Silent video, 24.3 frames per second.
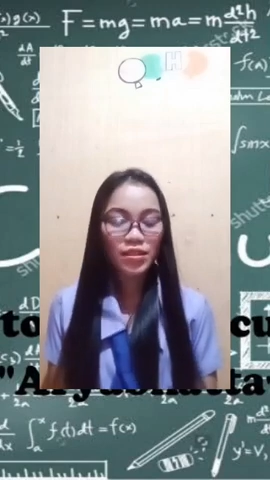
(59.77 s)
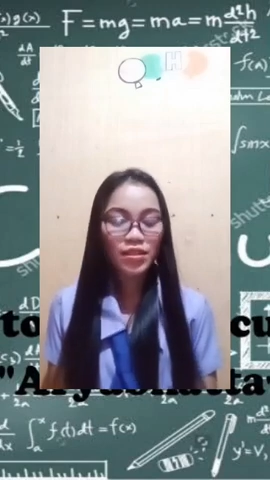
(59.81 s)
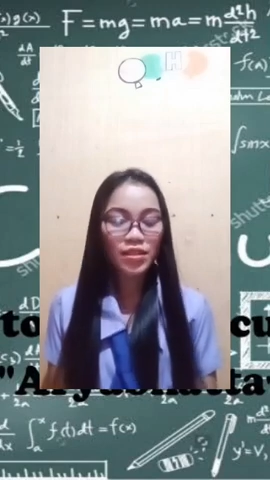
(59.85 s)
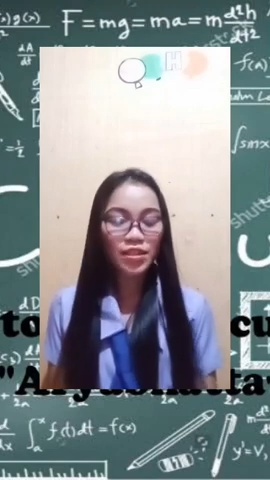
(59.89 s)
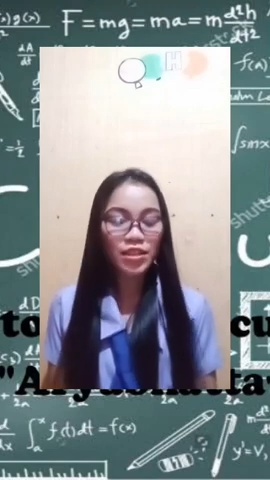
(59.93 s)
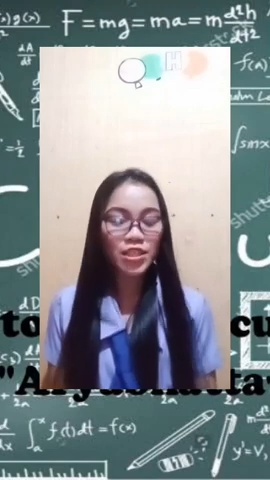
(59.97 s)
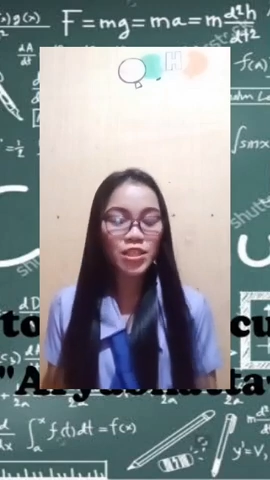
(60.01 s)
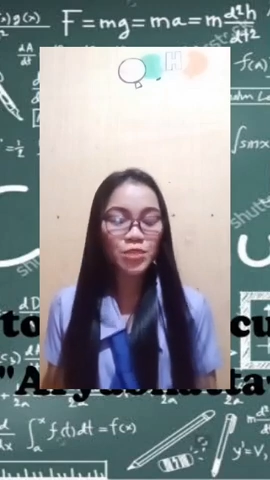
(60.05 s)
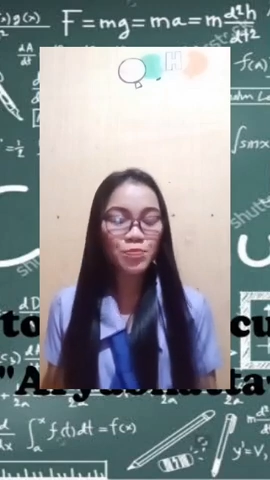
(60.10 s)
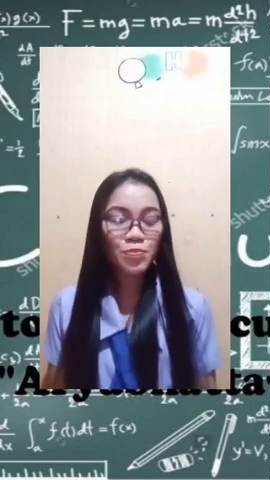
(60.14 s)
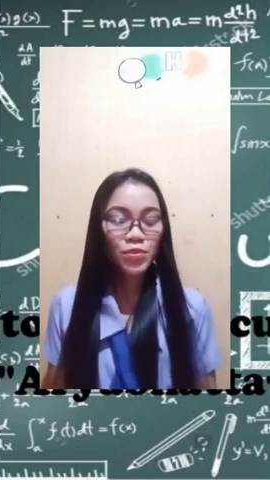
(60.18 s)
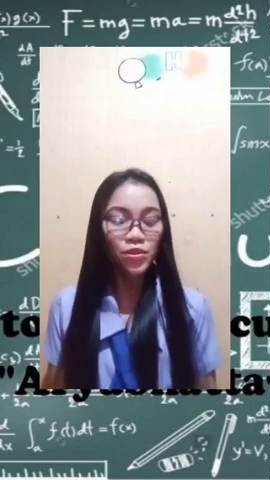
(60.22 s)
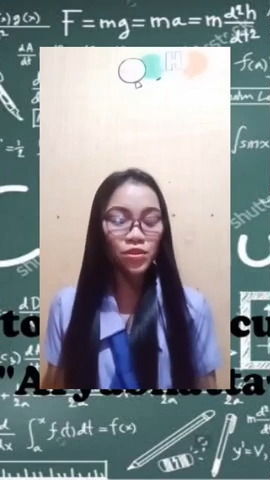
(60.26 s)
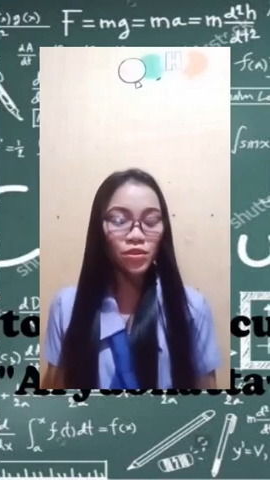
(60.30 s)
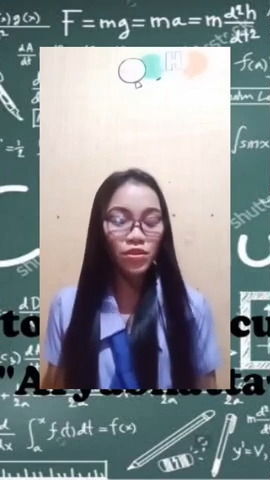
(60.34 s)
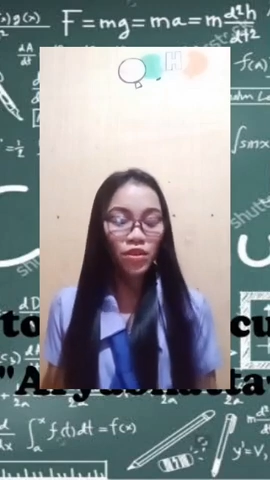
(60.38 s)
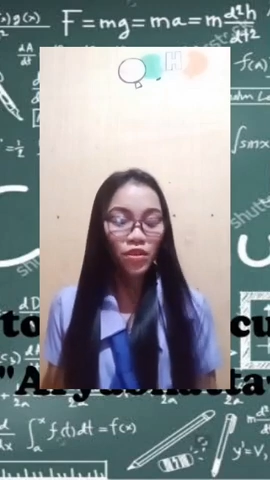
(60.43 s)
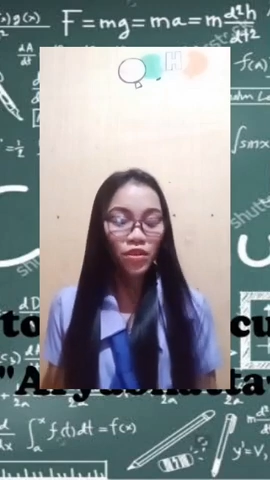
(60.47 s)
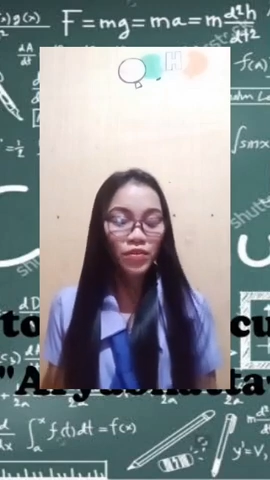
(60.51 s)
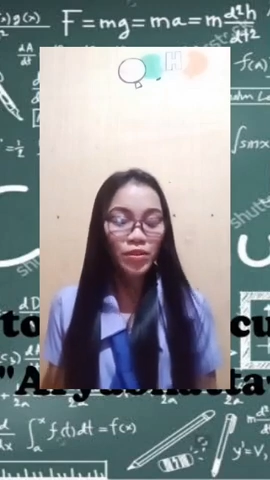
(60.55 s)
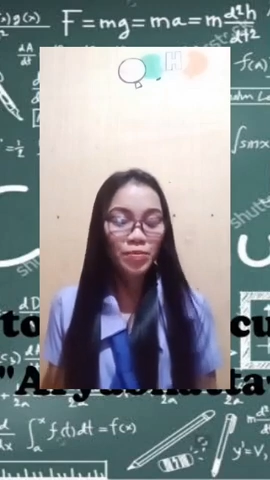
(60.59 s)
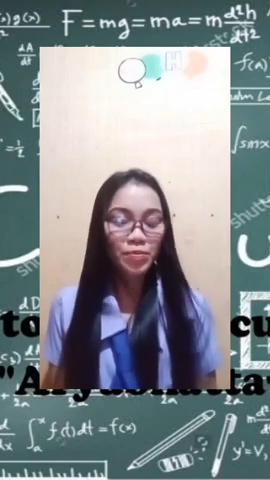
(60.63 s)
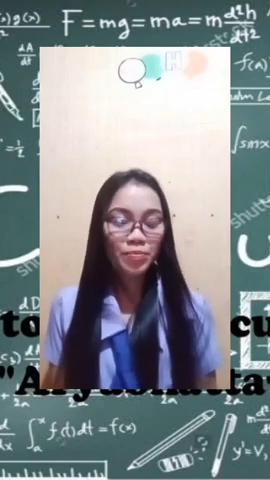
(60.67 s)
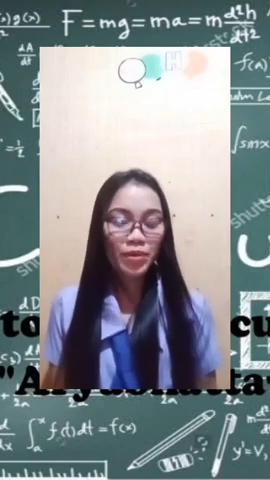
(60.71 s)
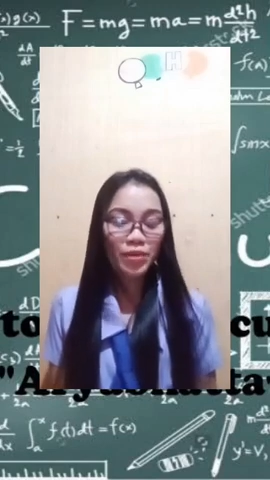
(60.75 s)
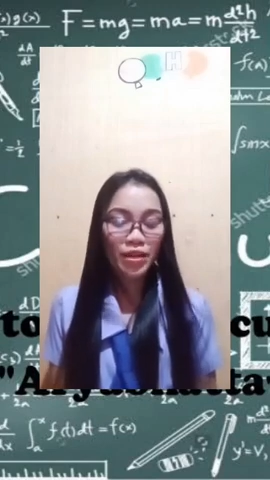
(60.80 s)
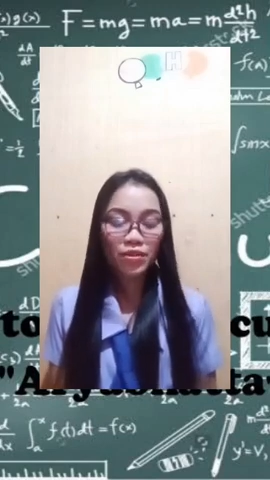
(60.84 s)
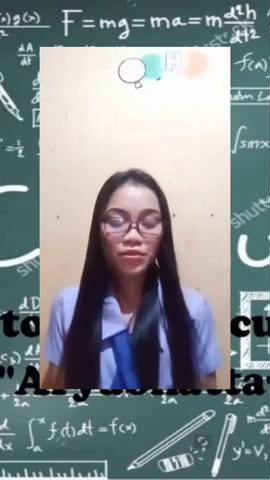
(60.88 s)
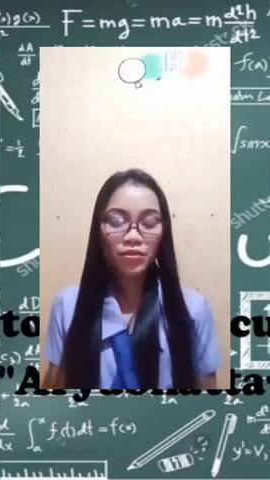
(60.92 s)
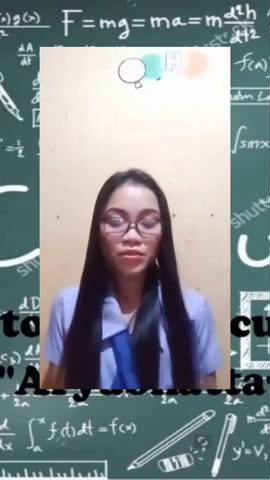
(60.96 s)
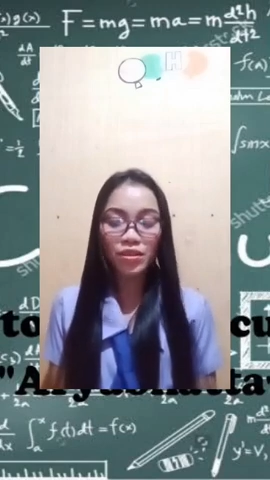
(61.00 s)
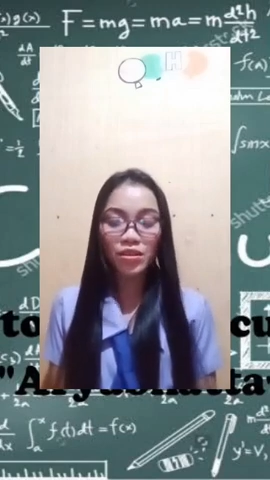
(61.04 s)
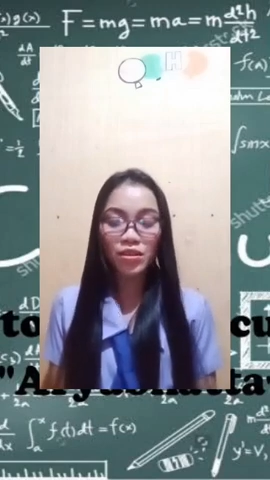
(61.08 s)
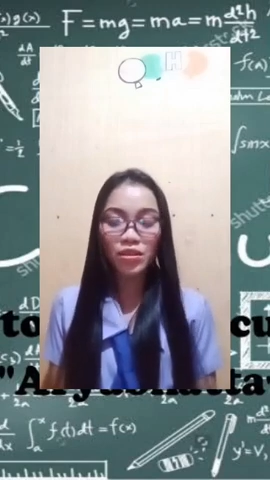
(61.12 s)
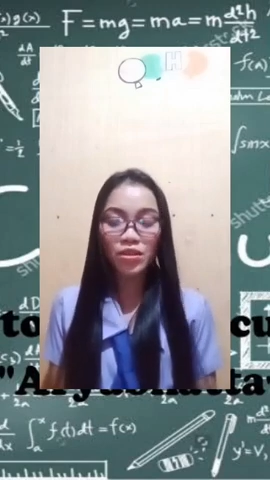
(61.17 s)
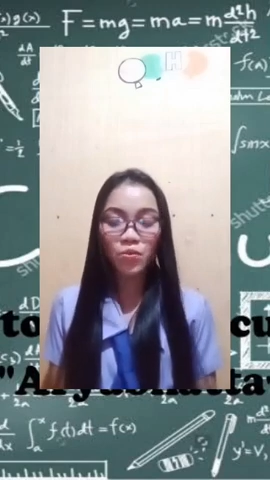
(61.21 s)
The dispute over
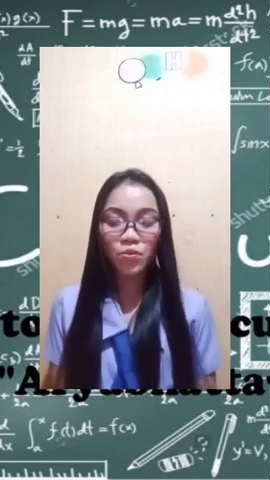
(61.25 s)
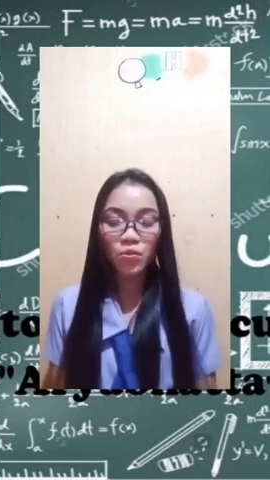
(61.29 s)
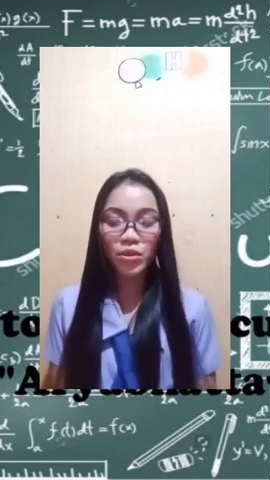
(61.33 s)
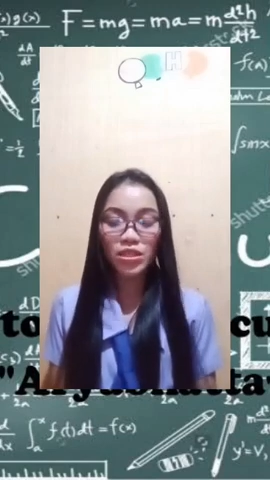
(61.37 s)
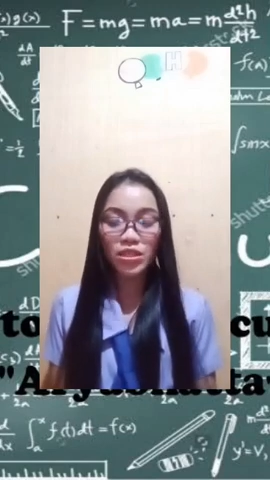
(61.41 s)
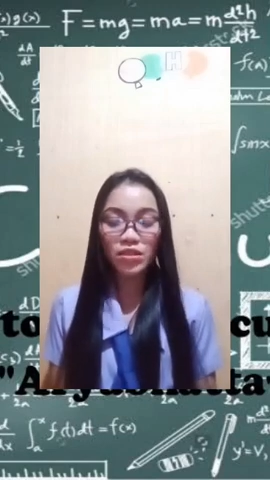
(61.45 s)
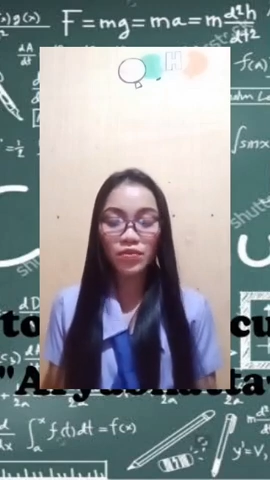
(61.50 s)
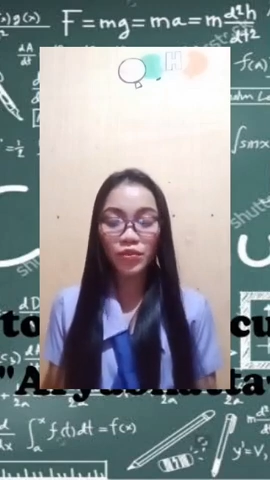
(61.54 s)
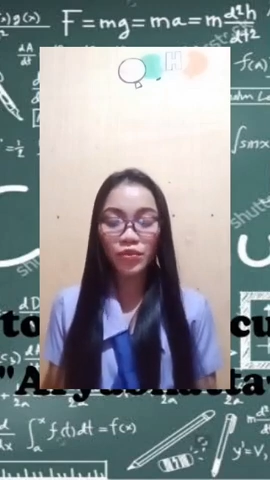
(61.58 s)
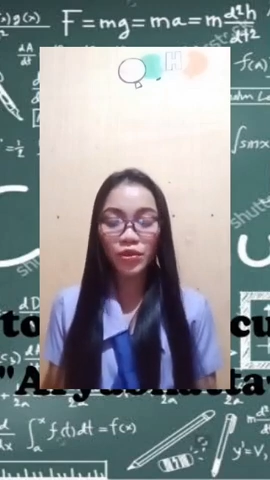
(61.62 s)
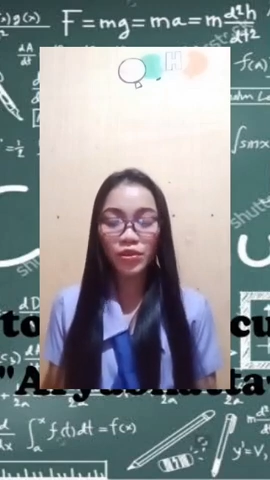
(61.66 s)
priority was